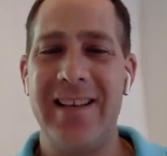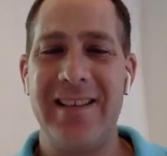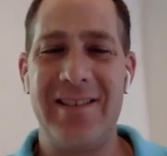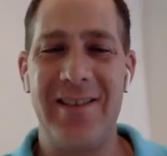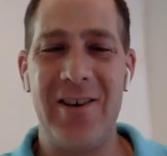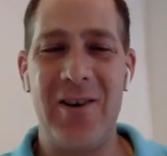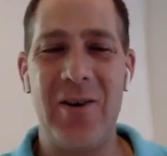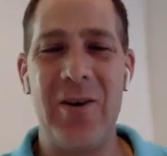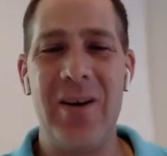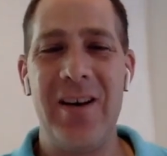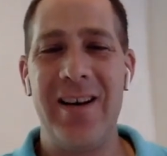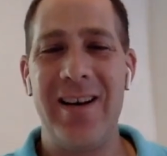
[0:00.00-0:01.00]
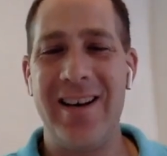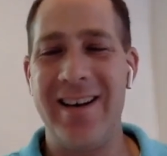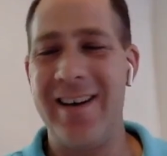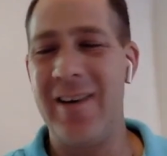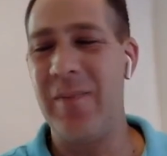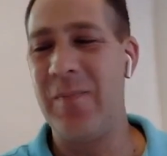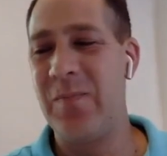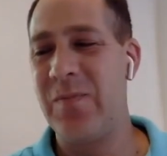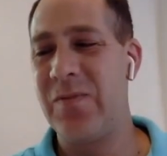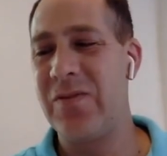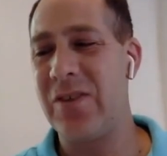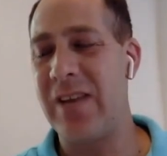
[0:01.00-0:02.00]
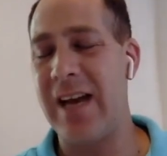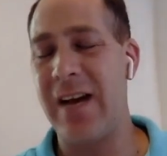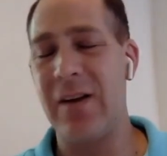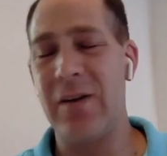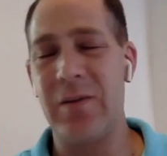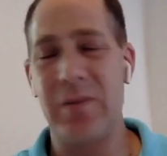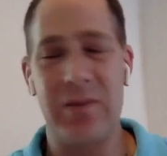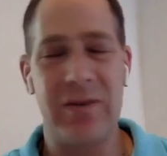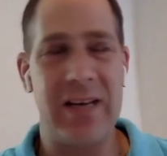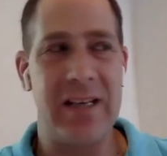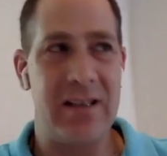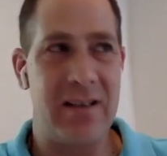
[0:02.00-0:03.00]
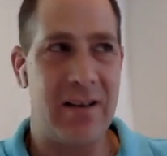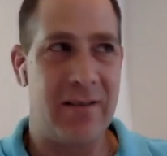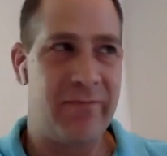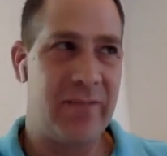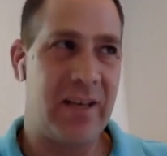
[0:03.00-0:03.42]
So now created a